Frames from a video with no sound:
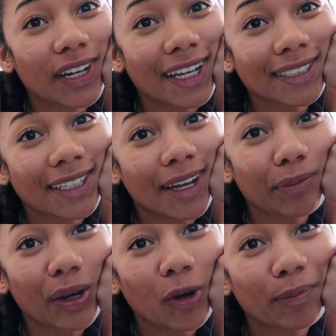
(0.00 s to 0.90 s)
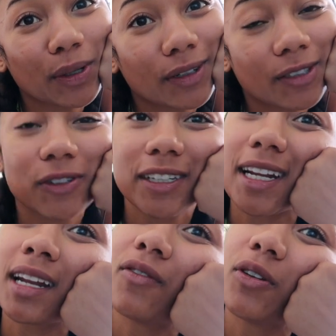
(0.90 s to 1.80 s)
you next time. I hope you
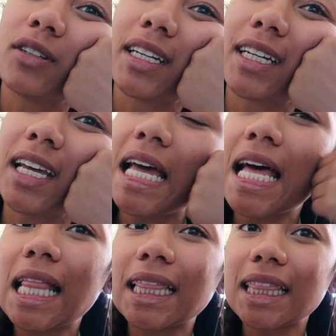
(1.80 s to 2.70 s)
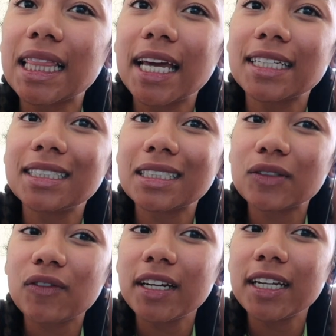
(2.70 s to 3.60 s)
enjoyed, and if you did, like
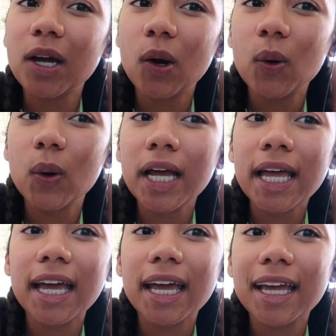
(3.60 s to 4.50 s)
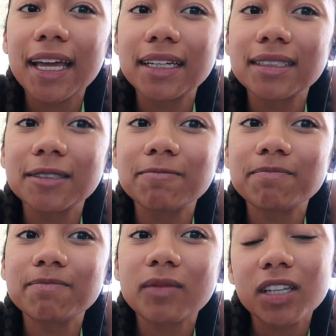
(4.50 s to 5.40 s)
this video, and
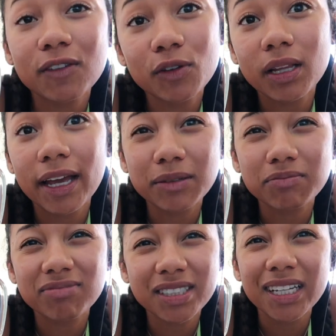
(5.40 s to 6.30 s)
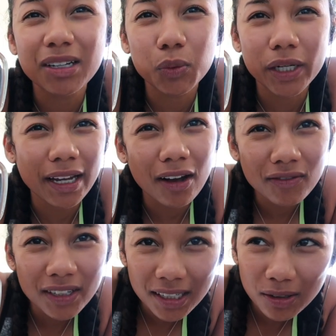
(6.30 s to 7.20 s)
if you like seeing
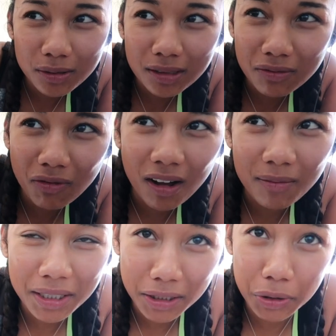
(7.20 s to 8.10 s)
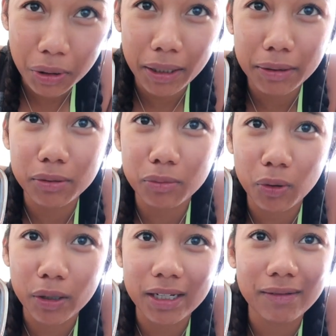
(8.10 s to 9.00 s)
workout videos and want me to try to do
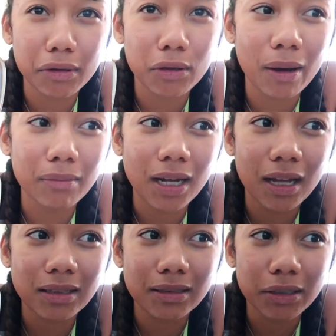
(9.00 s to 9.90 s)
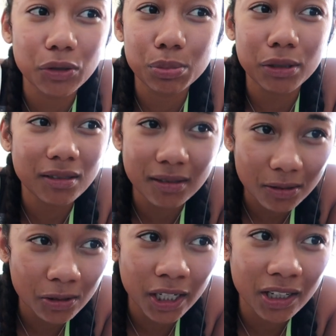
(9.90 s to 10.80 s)
more, even though I'm not a
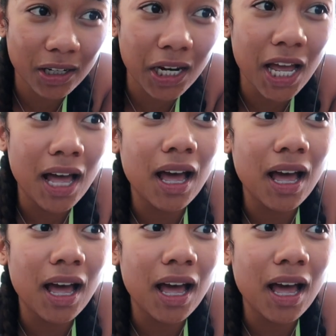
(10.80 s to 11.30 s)
personal trainer,